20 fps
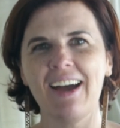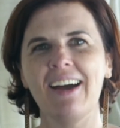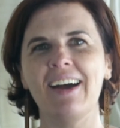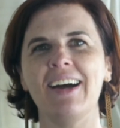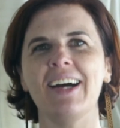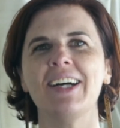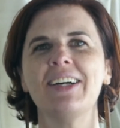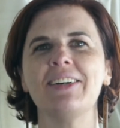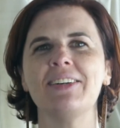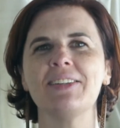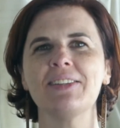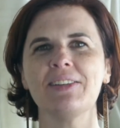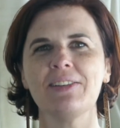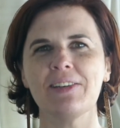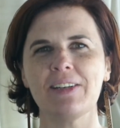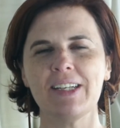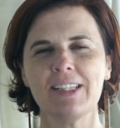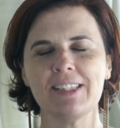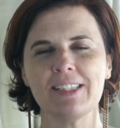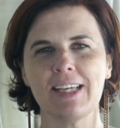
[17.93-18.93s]
Oh,
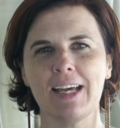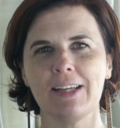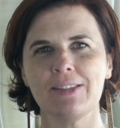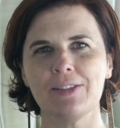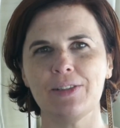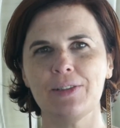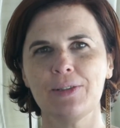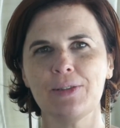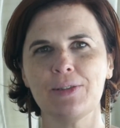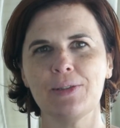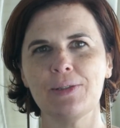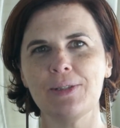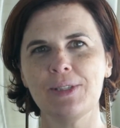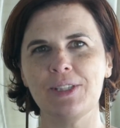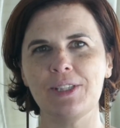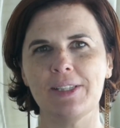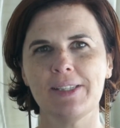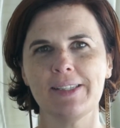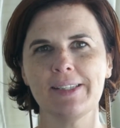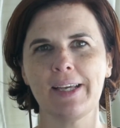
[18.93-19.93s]
kia ora tātou, ko
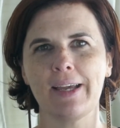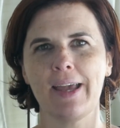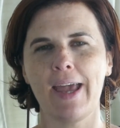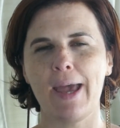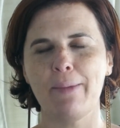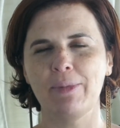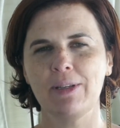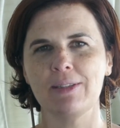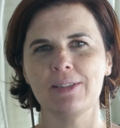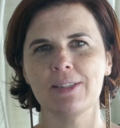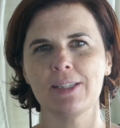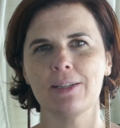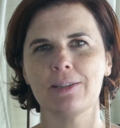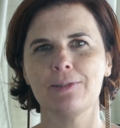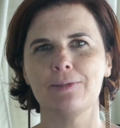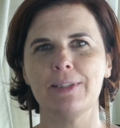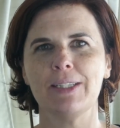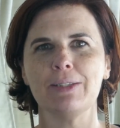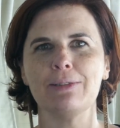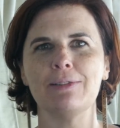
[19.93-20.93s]
Jessica Hammond
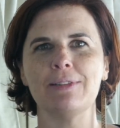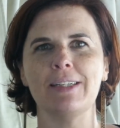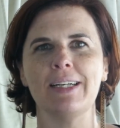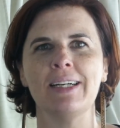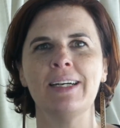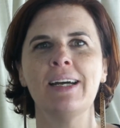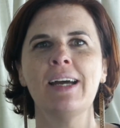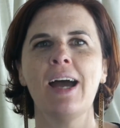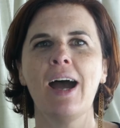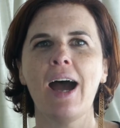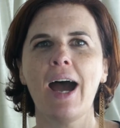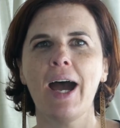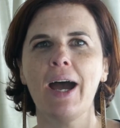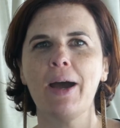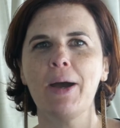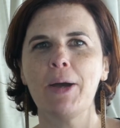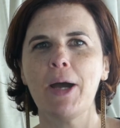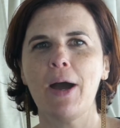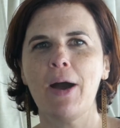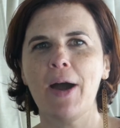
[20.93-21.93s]
taku ingoa.
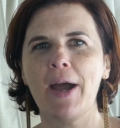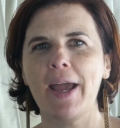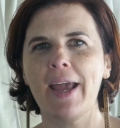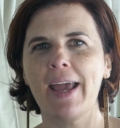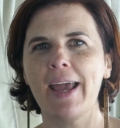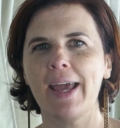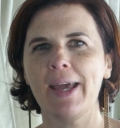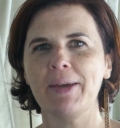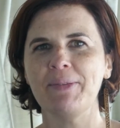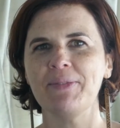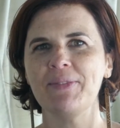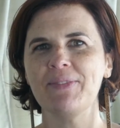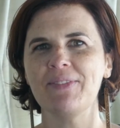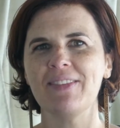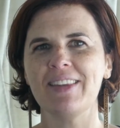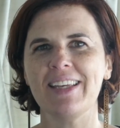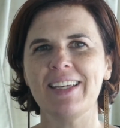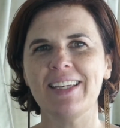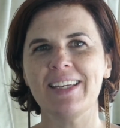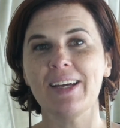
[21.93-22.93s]
I am
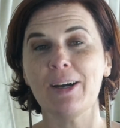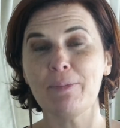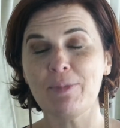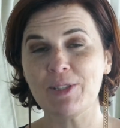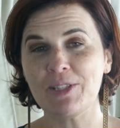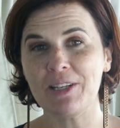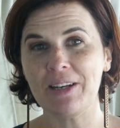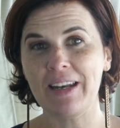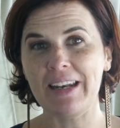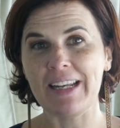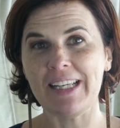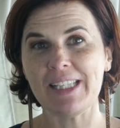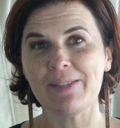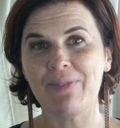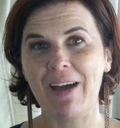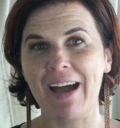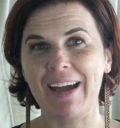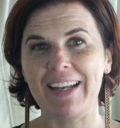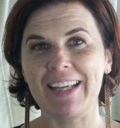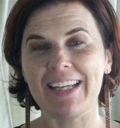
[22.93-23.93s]
the Opportunities
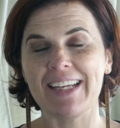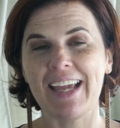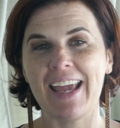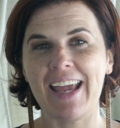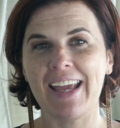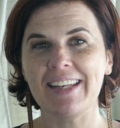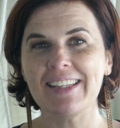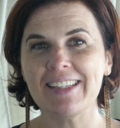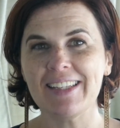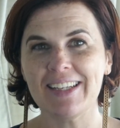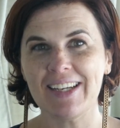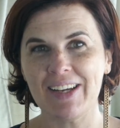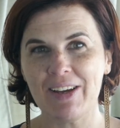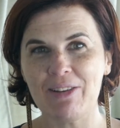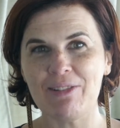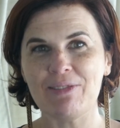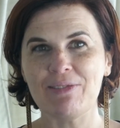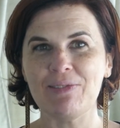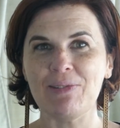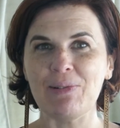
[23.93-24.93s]
Party candidate
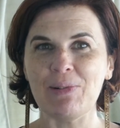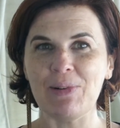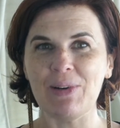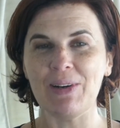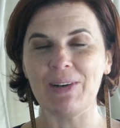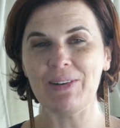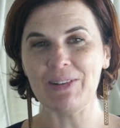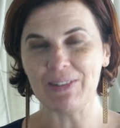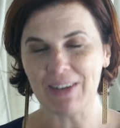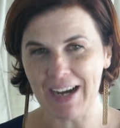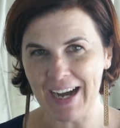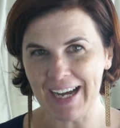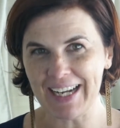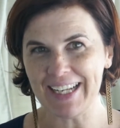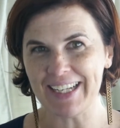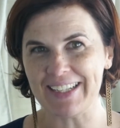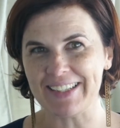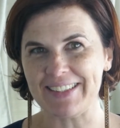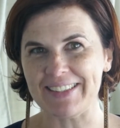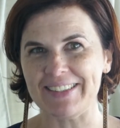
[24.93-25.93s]
for
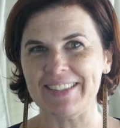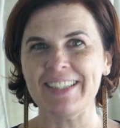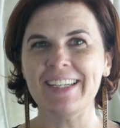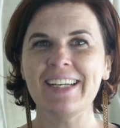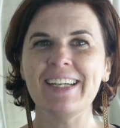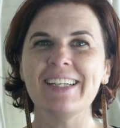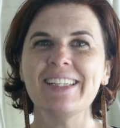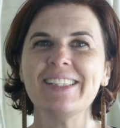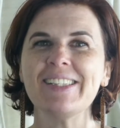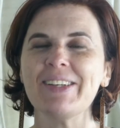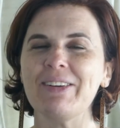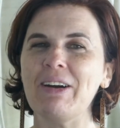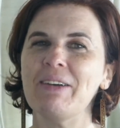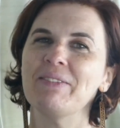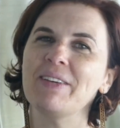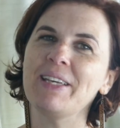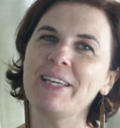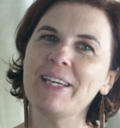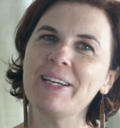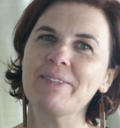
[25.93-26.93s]
Ohio. So
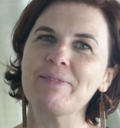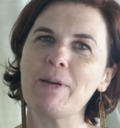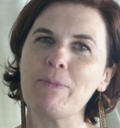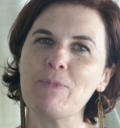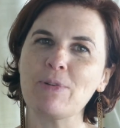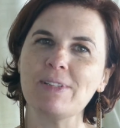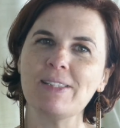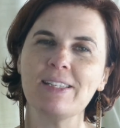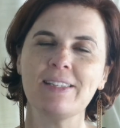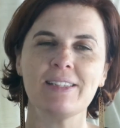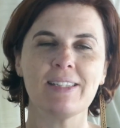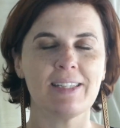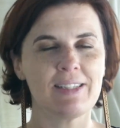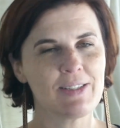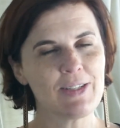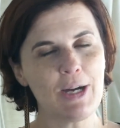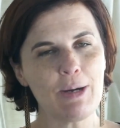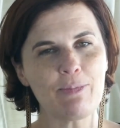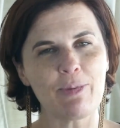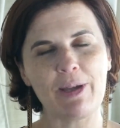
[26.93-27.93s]
I'm here representing
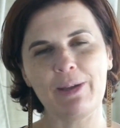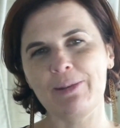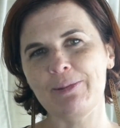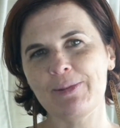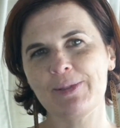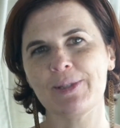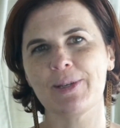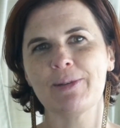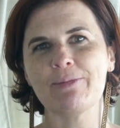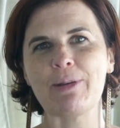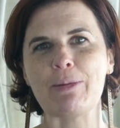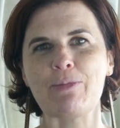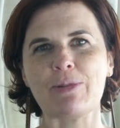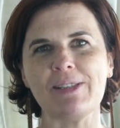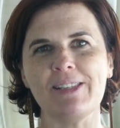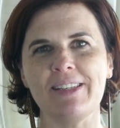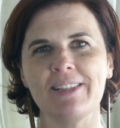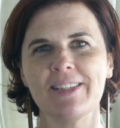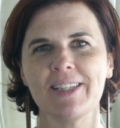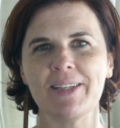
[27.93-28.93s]
TOP and also
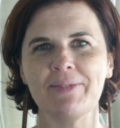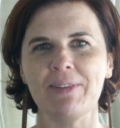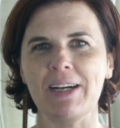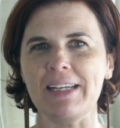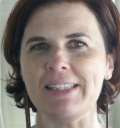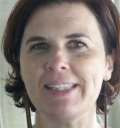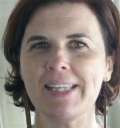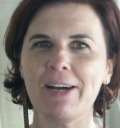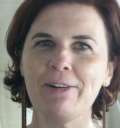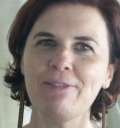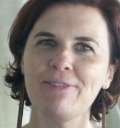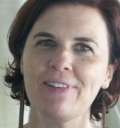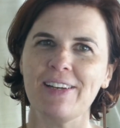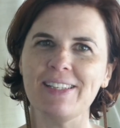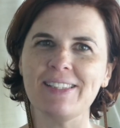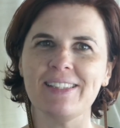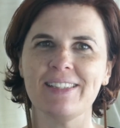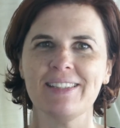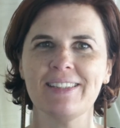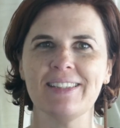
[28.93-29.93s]
representing myself
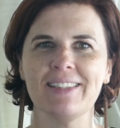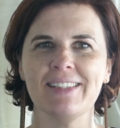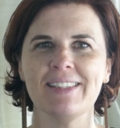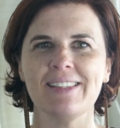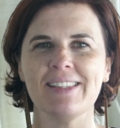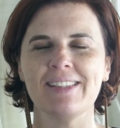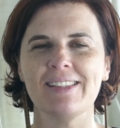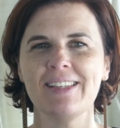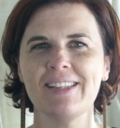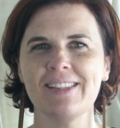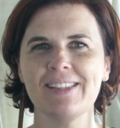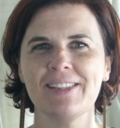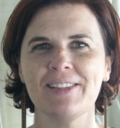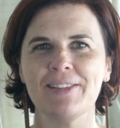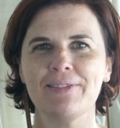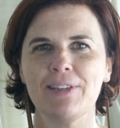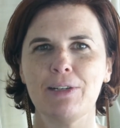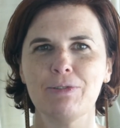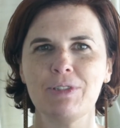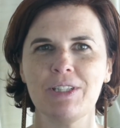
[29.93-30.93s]
as a citizen
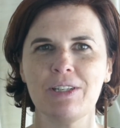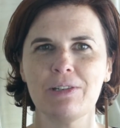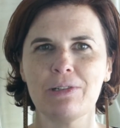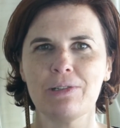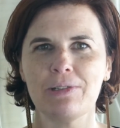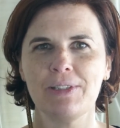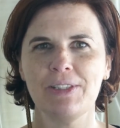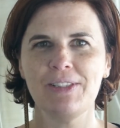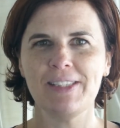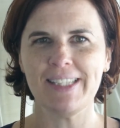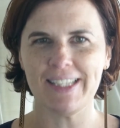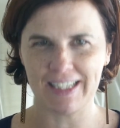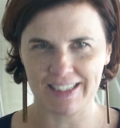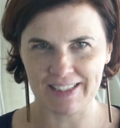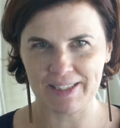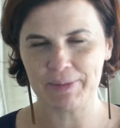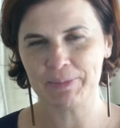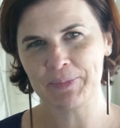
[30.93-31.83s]
of Aotearoa, New Zealand.